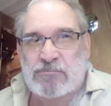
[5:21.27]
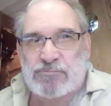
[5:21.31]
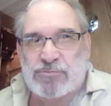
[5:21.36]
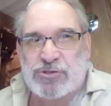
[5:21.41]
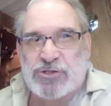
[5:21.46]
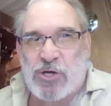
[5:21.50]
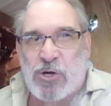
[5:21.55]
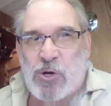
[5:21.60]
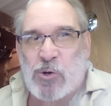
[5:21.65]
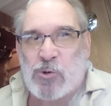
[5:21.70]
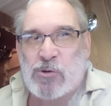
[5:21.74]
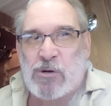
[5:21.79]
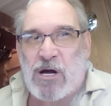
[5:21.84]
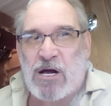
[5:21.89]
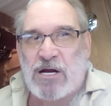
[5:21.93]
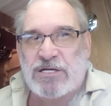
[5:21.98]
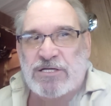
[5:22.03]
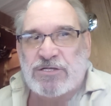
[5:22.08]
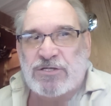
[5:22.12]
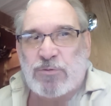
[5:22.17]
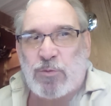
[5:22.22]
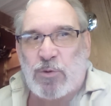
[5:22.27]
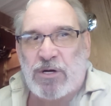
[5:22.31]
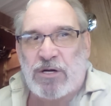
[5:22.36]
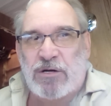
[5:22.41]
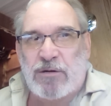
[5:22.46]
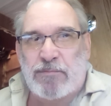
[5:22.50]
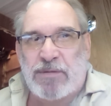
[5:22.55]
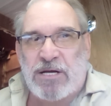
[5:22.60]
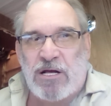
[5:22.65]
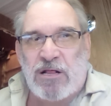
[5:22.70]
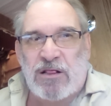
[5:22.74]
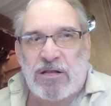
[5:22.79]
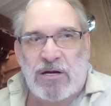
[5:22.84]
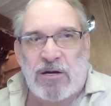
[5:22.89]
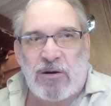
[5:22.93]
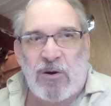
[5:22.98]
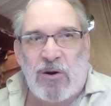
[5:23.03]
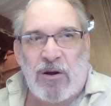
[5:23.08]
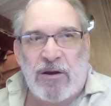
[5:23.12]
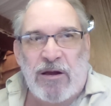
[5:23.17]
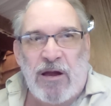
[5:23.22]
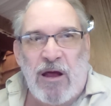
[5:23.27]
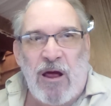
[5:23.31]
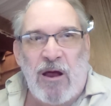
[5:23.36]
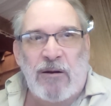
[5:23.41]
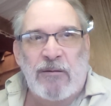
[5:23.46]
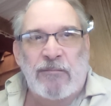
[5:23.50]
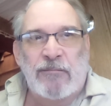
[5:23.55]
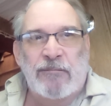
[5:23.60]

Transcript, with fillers: So I just wanted to be clear on that.